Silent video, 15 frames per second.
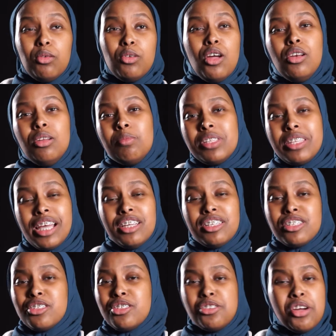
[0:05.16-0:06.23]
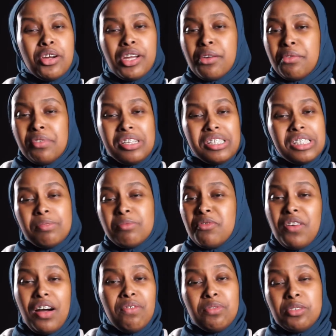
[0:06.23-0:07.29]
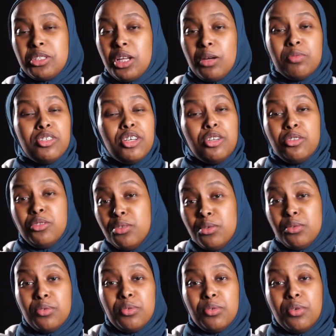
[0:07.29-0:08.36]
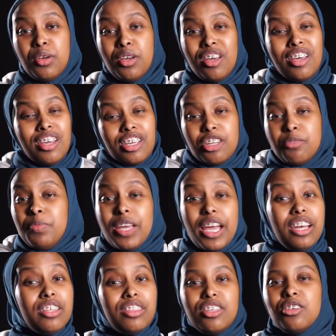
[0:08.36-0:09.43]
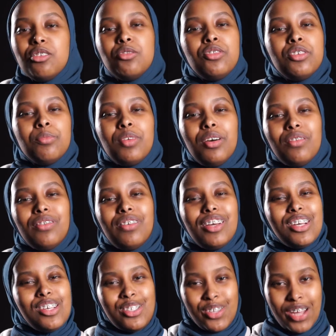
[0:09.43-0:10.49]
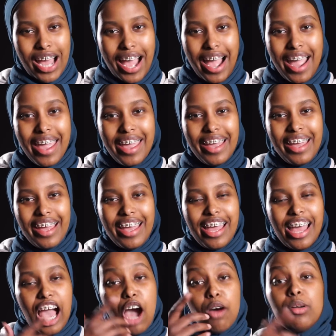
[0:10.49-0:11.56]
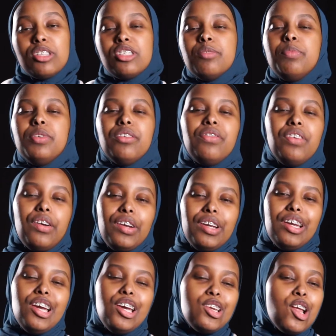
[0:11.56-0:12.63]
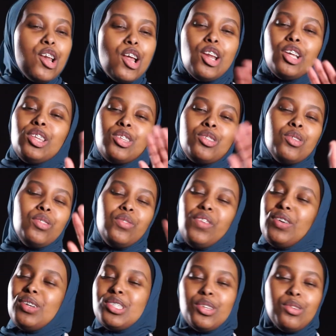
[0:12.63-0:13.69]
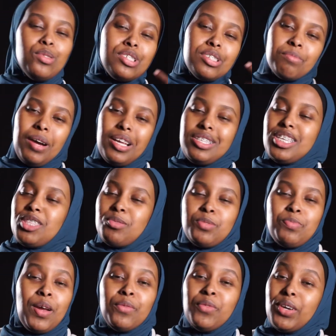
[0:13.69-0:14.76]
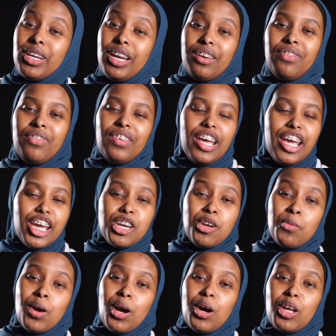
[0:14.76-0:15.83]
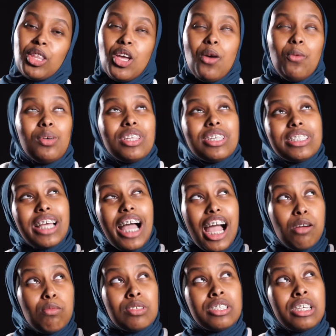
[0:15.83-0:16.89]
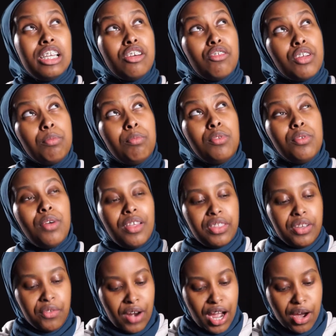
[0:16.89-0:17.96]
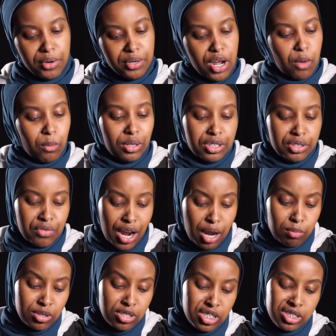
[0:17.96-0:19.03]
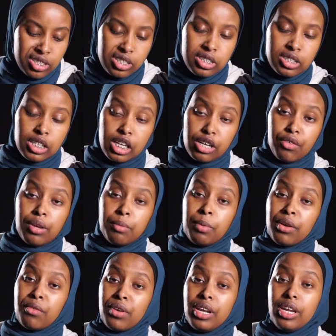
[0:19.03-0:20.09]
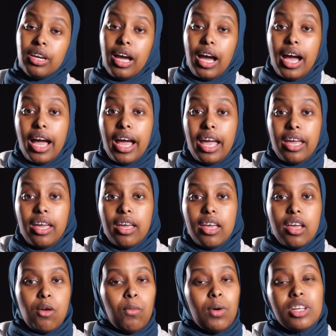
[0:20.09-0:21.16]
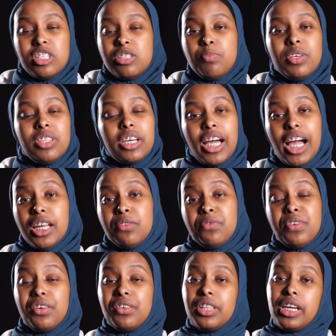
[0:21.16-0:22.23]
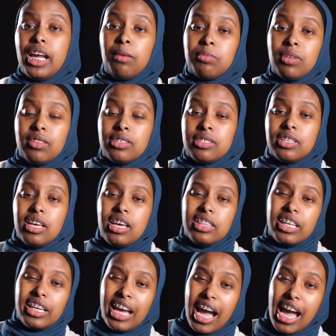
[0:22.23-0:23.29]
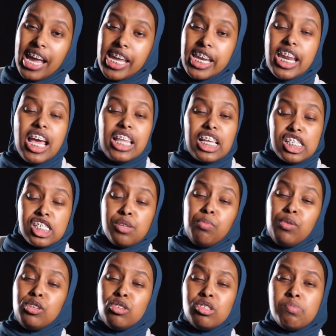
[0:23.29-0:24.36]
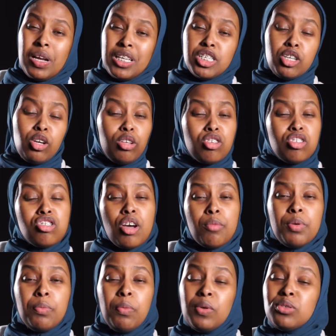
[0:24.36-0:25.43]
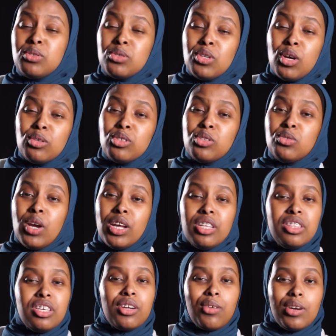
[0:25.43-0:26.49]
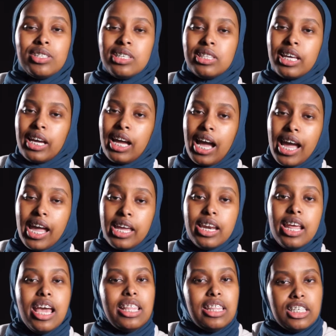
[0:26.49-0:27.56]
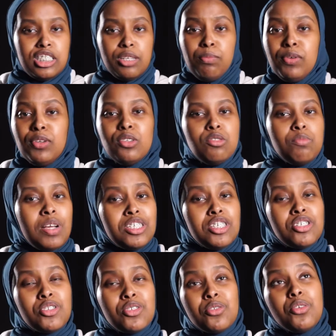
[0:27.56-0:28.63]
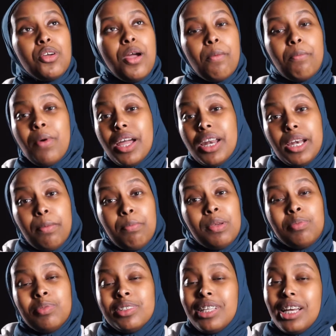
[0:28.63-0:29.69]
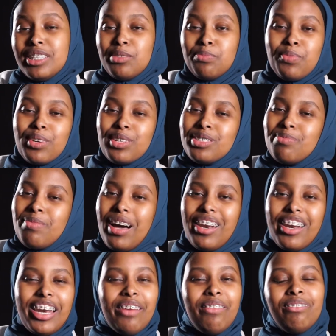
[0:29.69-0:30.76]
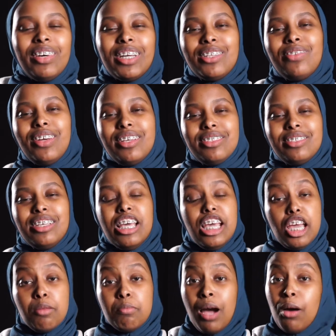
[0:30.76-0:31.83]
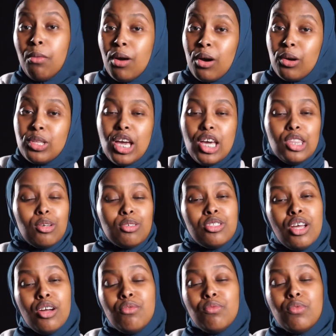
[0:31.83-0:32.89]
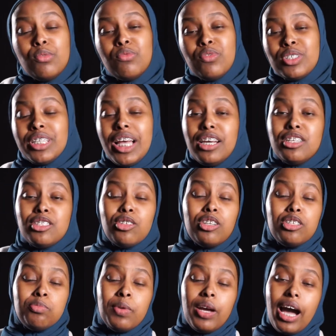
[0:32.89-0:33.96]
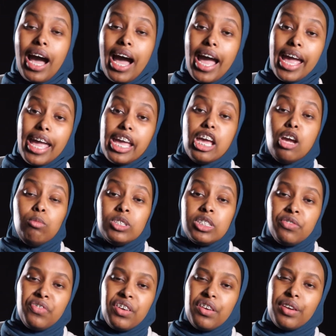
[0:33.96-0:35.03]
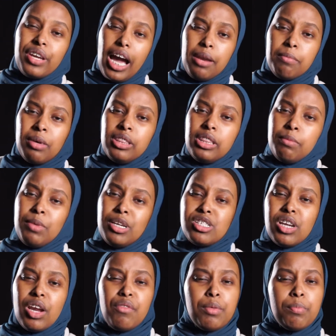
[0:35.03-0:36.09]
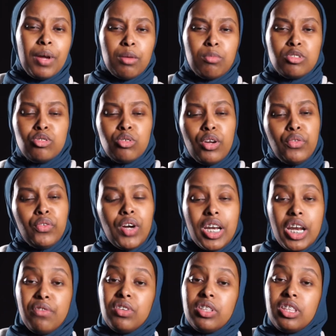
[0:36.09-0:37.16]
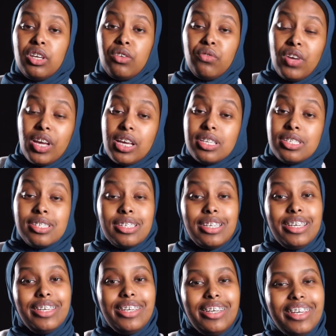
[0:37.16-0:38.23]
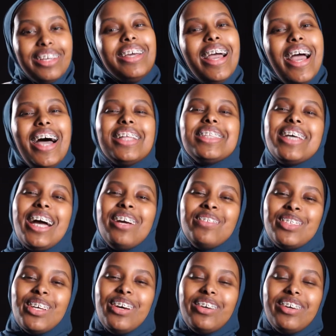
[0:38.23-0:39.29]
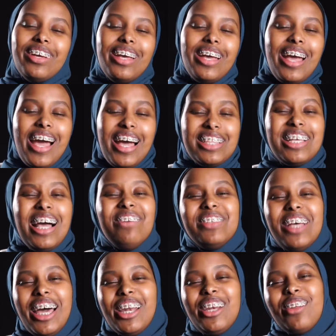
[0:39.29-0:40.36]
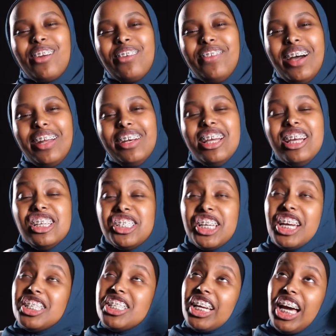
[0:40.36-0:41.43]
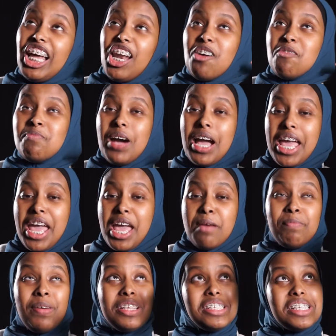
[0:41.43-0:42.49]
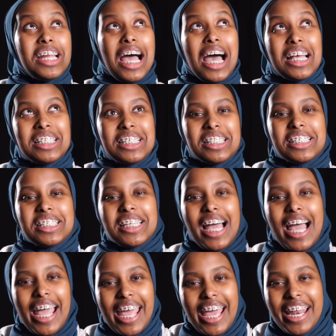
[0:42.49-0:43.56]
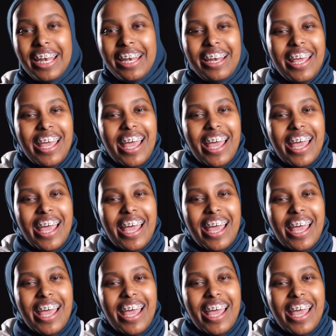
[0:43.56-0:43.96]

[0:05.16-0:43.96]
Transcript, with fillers: There were no limitations, no career seemed far-fetched absurd. You could be anything you dreamed of. So I I wanted to be a fairy. No, no, not the tooth fairy. So losing my teeth was painful enough in a world where the sky was glittery blue and the ground, while the ground was just as glittery but green. I wanted to be the kind of fairy that helped others. The kind that simply used magic not to turn people into toads or do anything crazy. The kind that simply used magic to brighten up people's days and put a smile on everybody's face. In my world, there was no room for sadness or despair. I was the fairy godmother that made sure everybody was joyful and everything fair. See, at times, though, at times I had a little fun. Changed the color of my hair, painted hearts in the sky, and